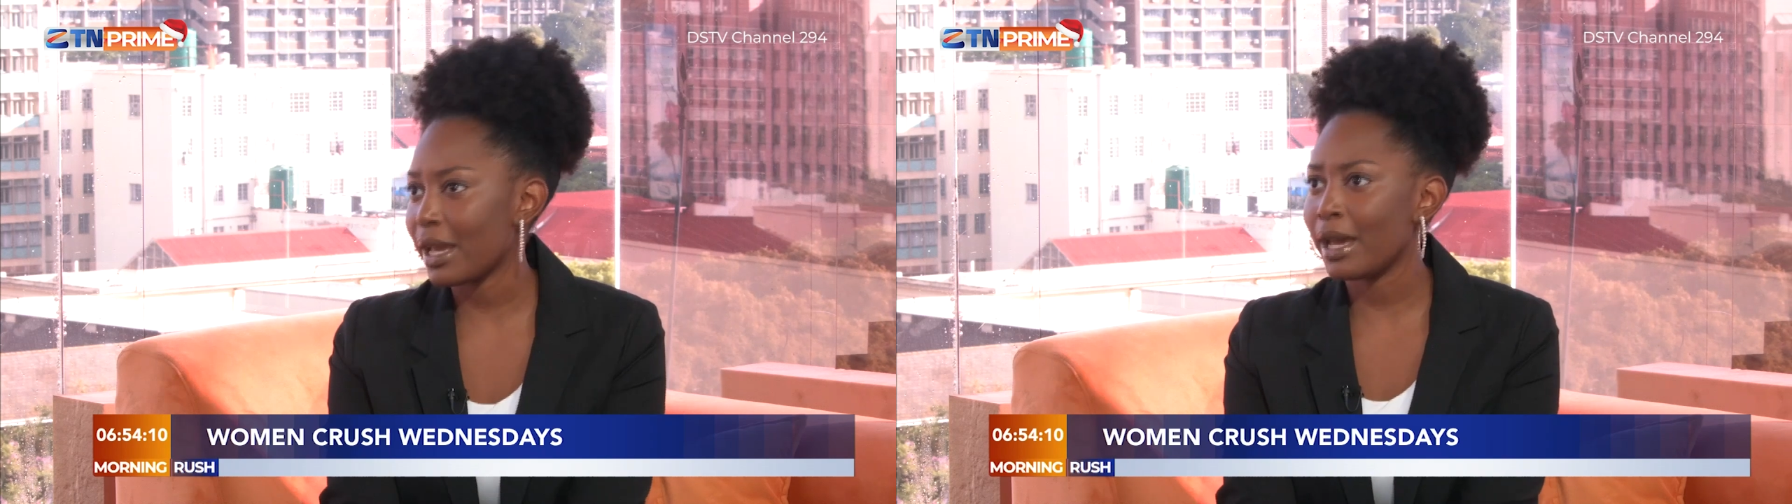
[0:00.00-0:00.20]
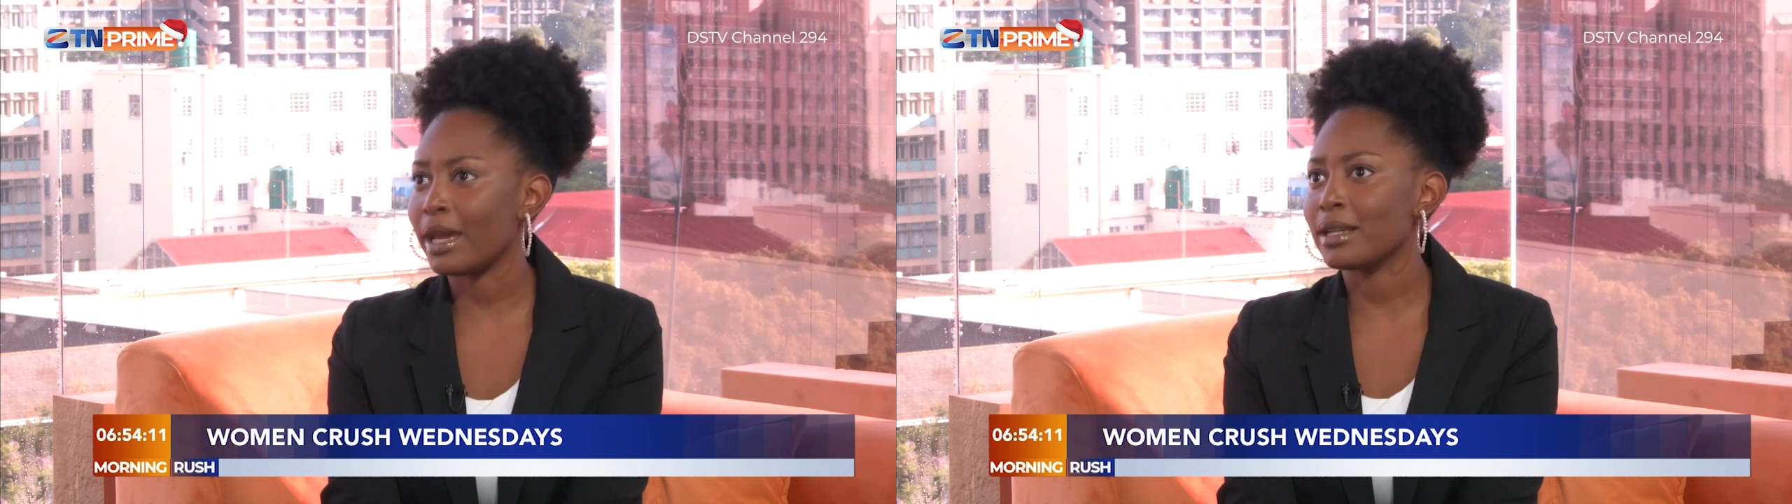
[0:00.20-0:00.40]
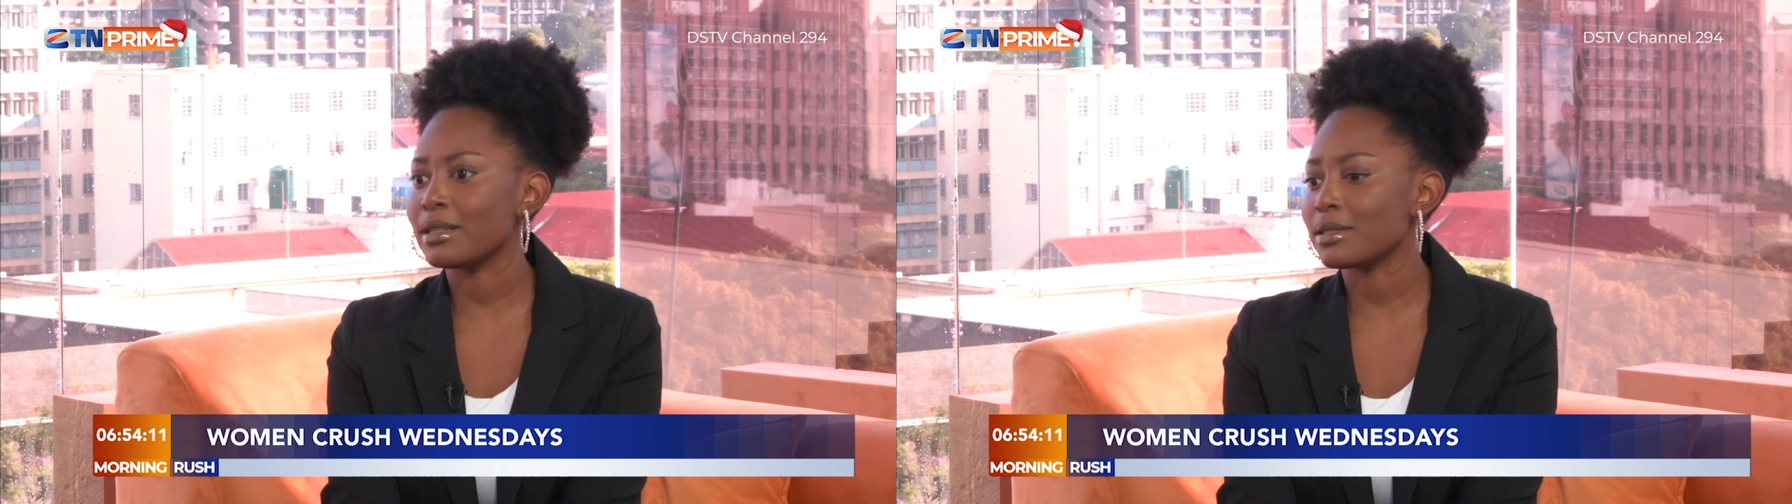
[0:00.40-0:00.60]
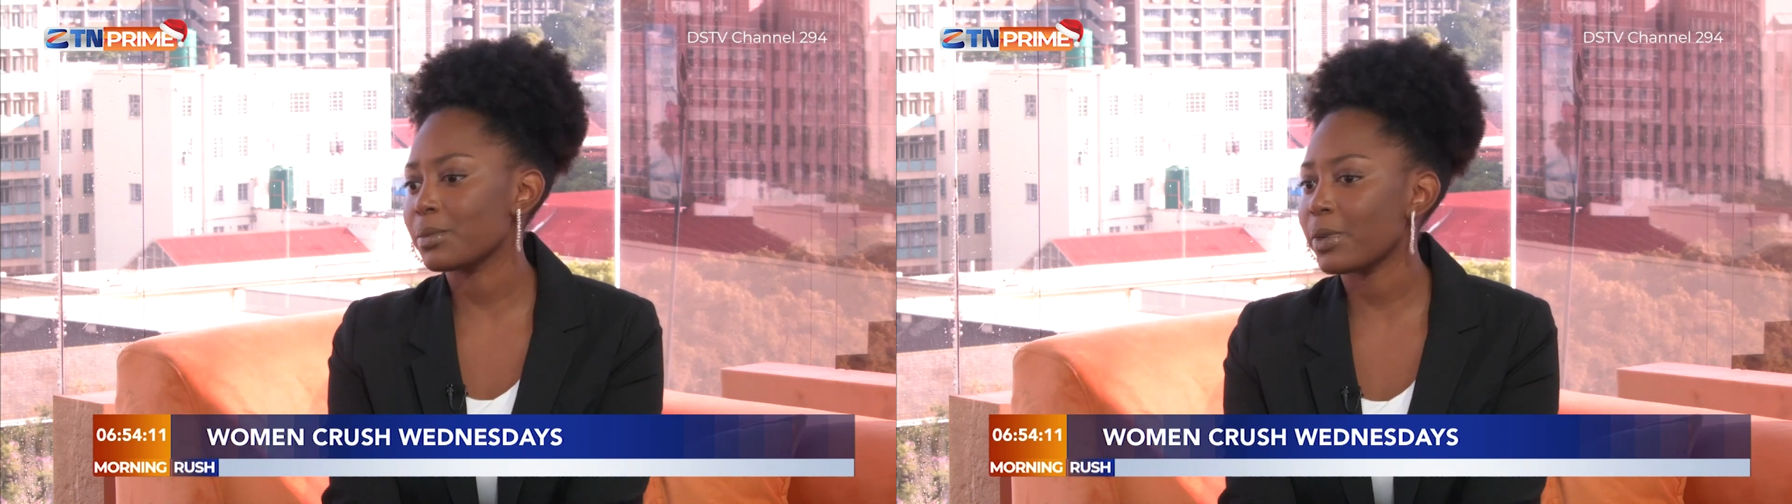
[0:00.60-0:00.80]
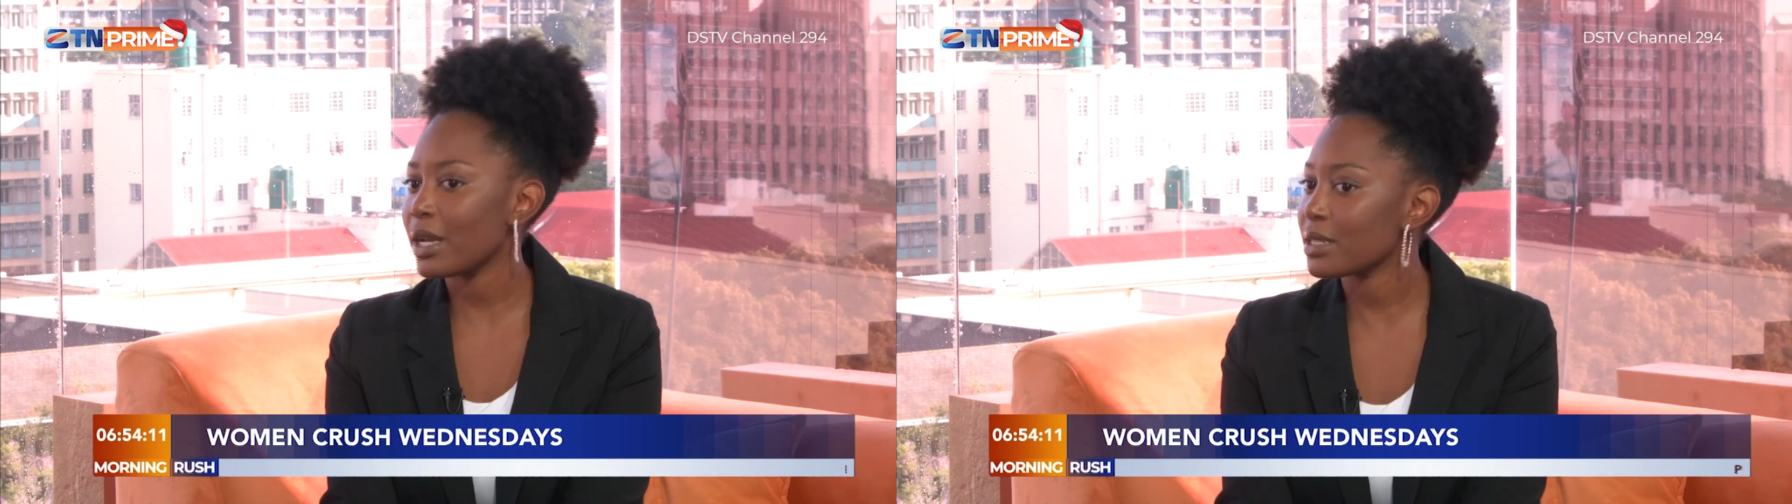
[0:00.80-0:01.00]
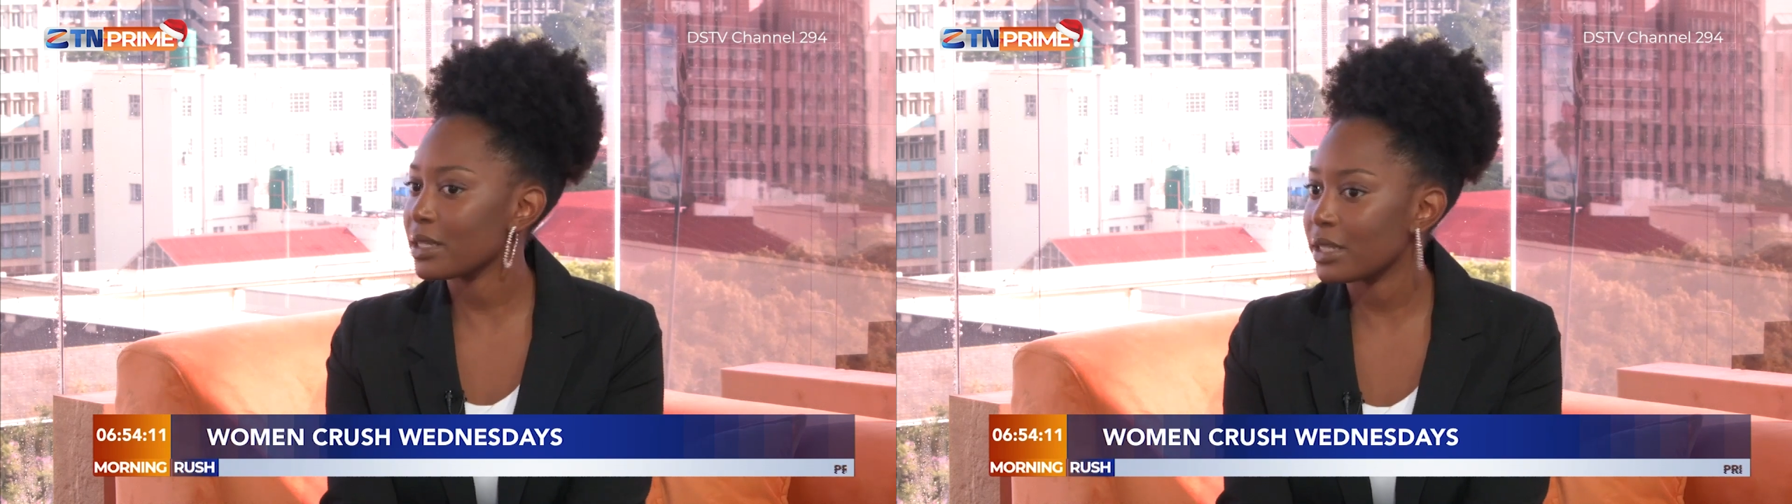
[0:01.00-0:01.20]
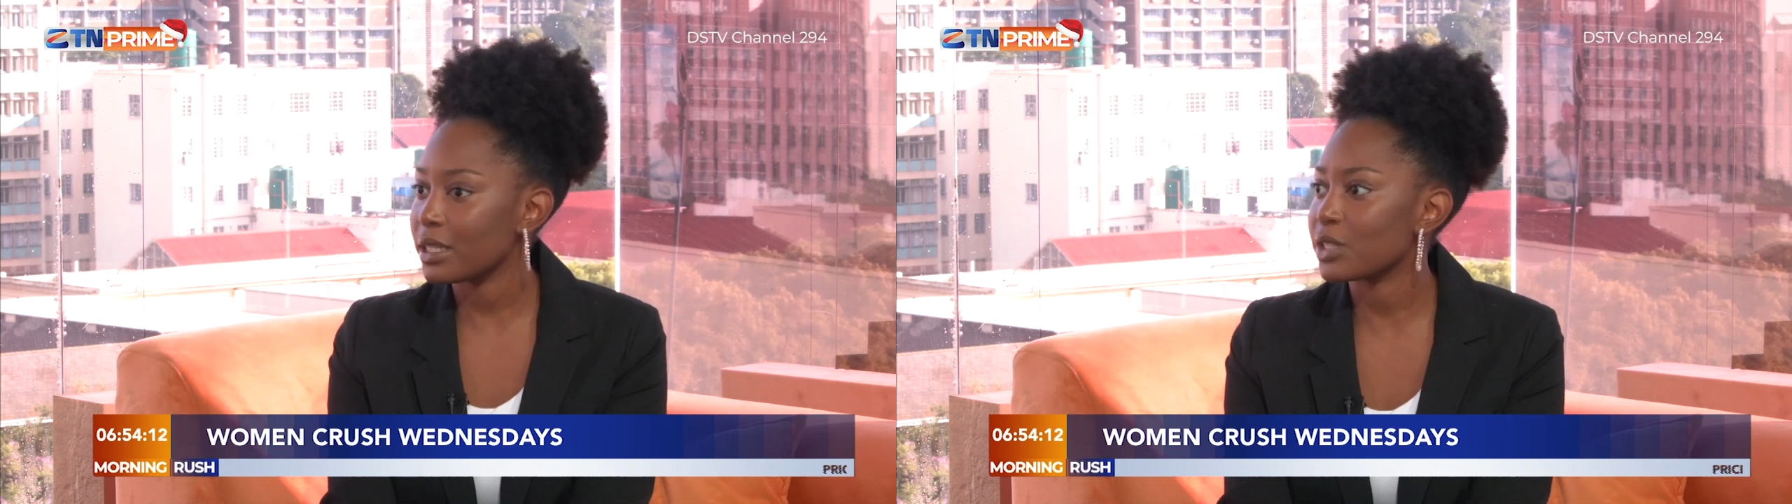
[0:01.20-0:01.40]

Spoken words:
And surprisingly,